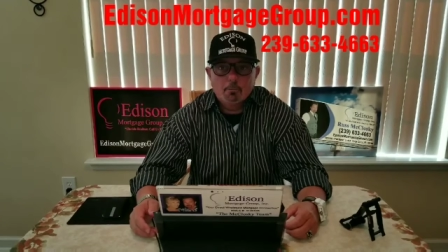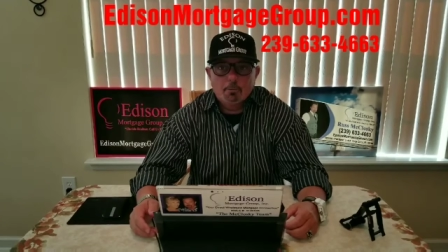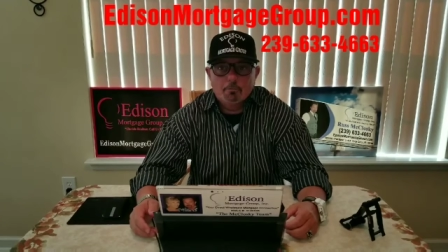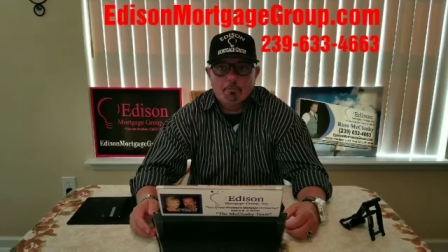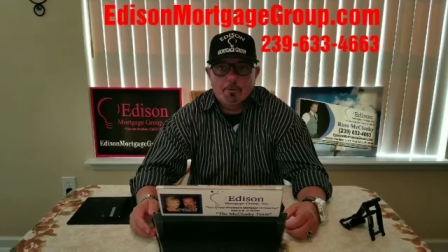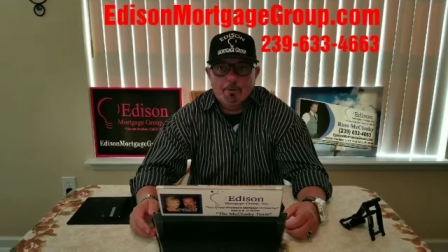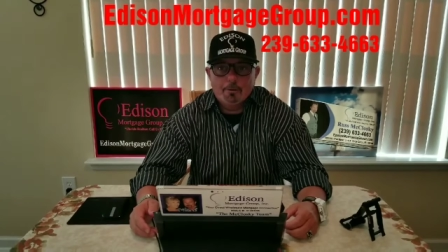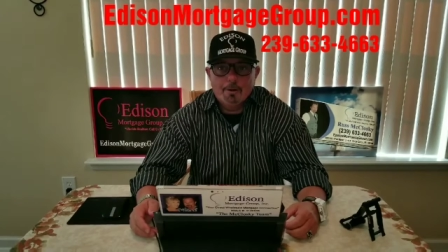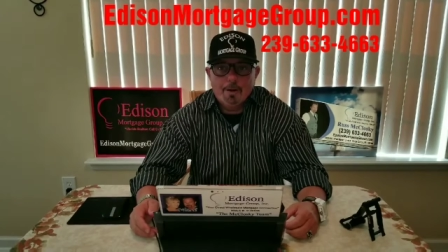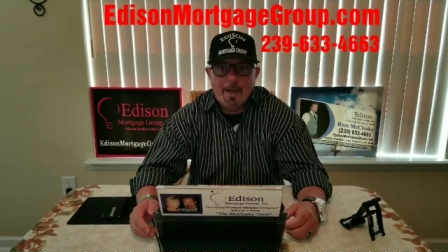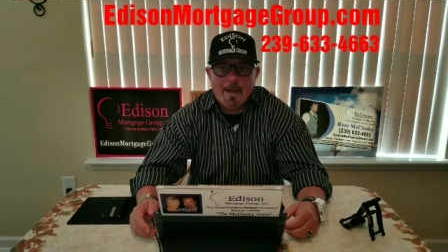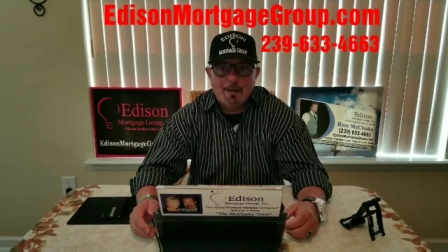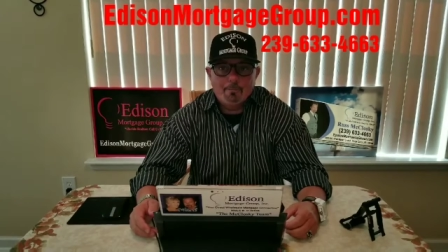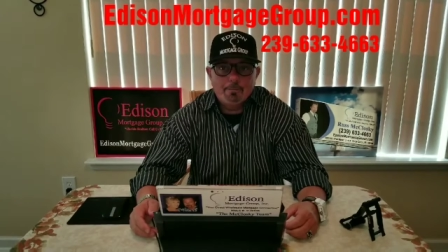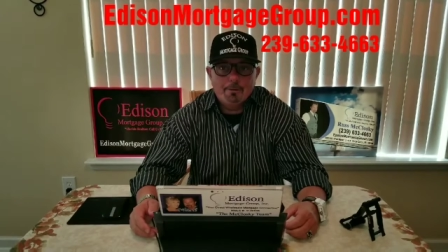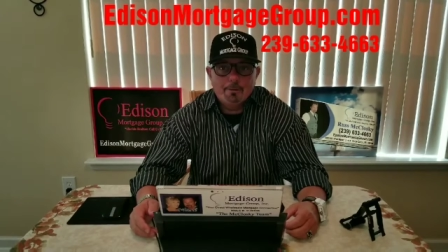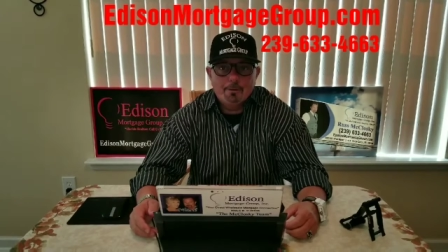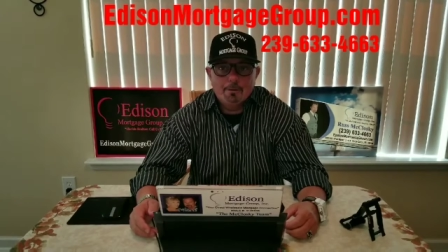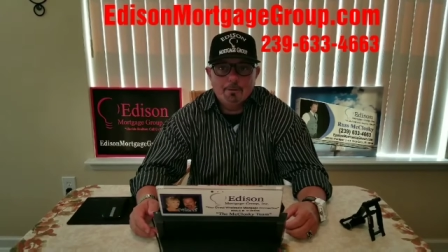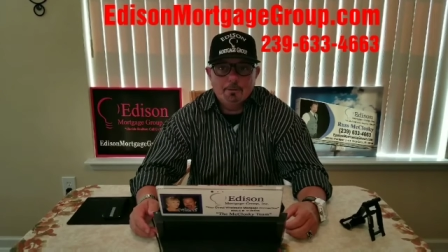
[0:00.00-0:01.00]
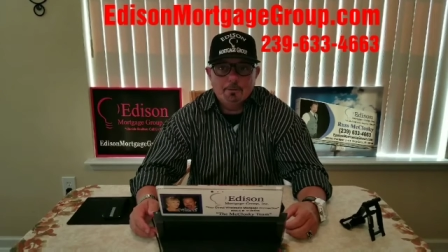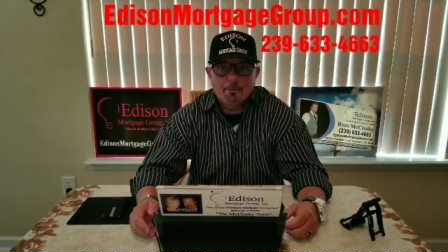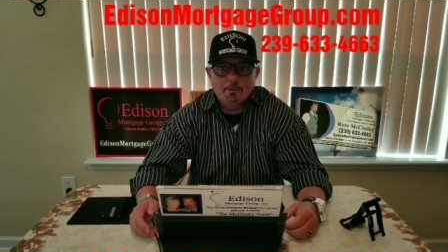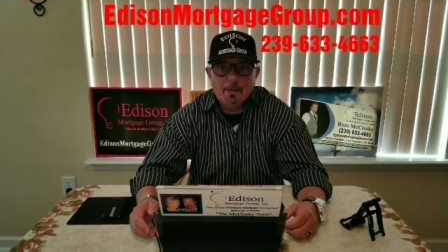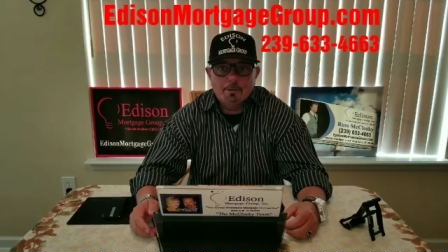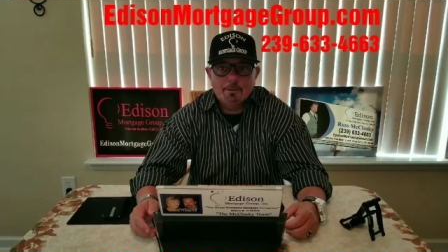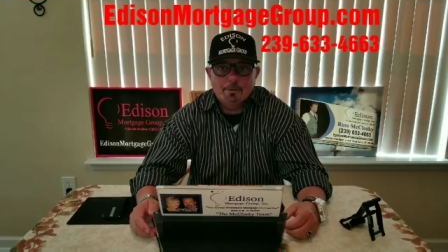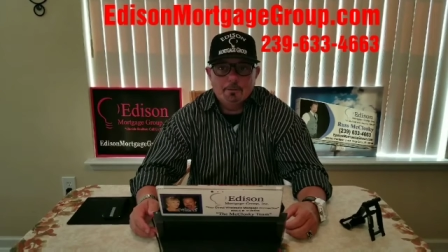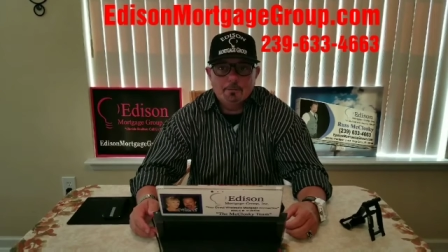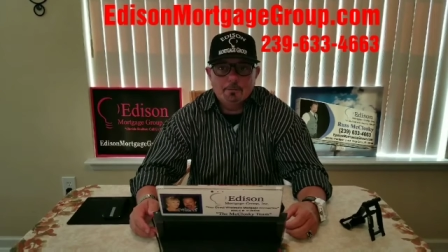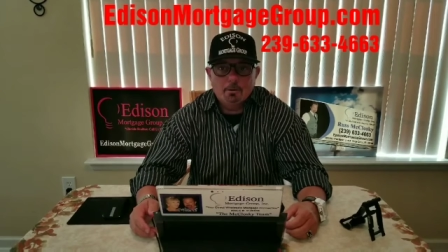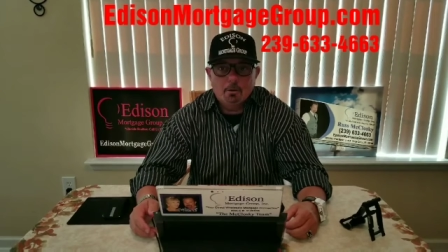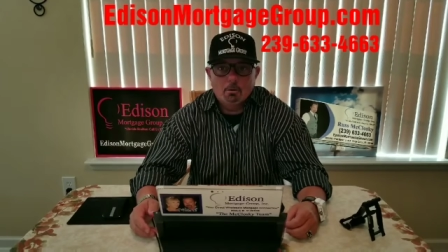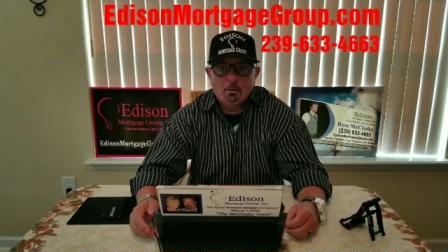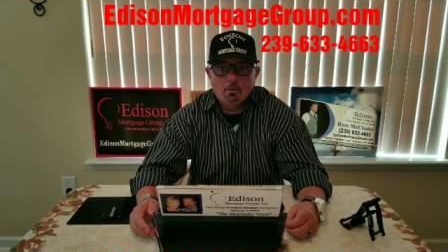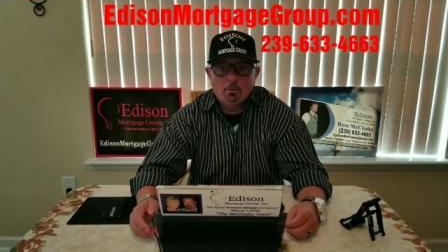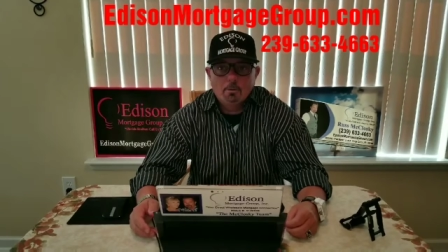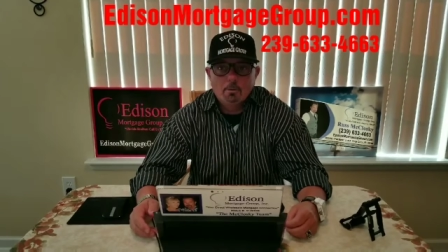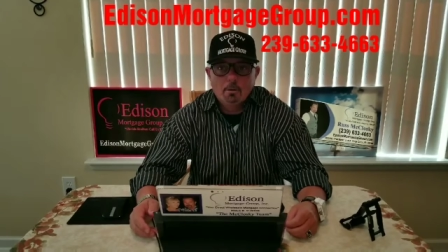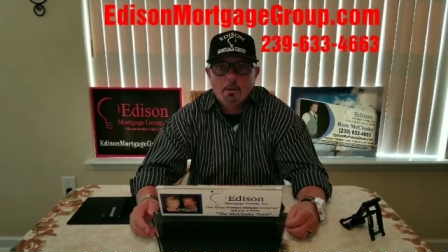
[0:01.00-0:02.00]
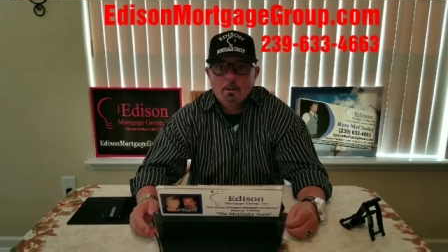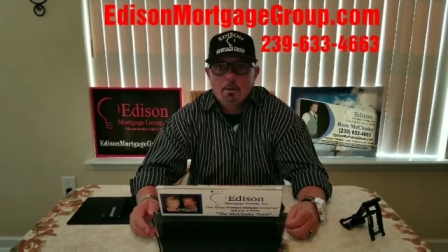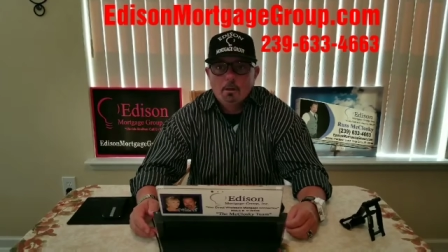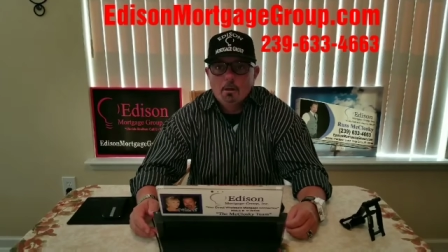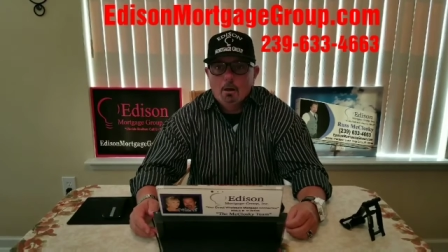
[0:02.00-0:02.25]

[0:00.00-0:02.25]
We're very happy that you got this home.